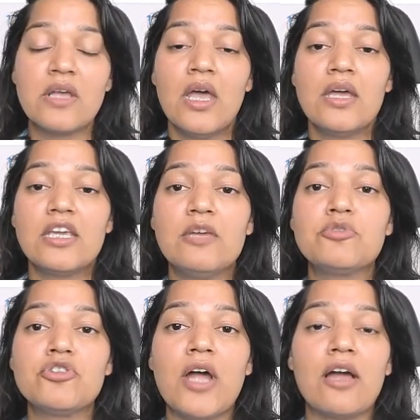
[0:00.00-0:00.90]
keep
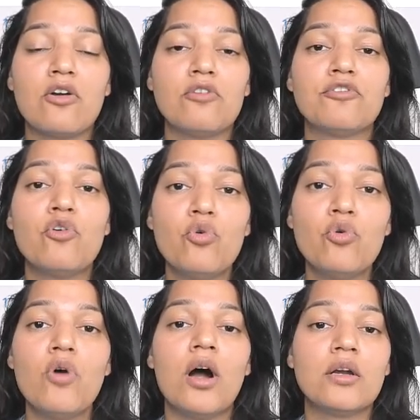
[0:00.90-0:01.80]
track of
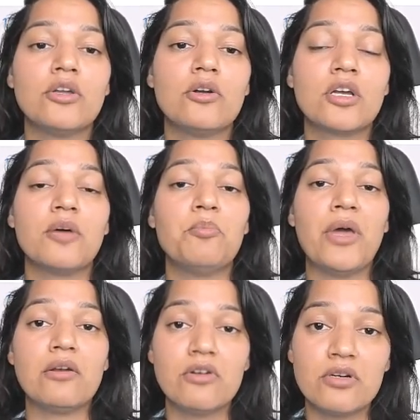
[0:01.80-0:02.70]
who are your
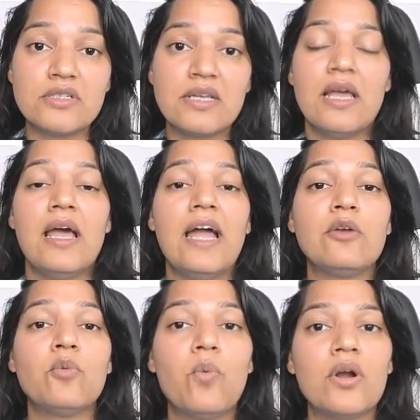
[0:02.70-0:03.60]
competitors
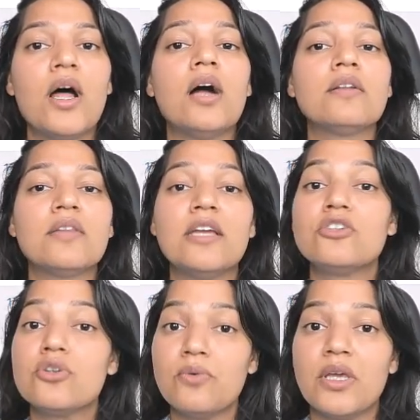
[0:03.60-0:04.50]
and what are they
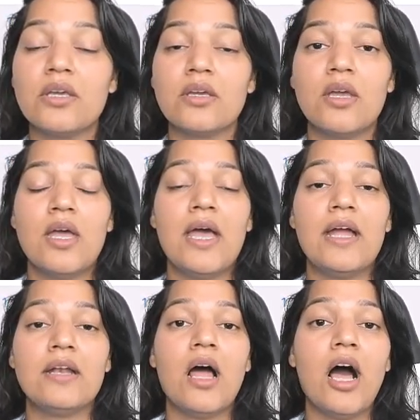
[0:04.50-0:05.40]
doing, and how